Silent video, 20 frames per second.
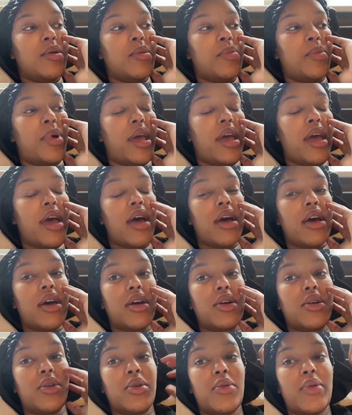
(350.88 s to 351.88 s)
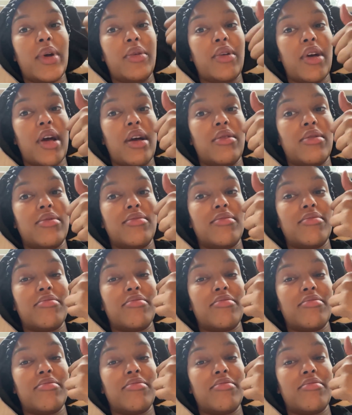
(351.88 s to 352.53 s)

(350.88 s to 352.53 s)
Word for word: But yeah, all went well.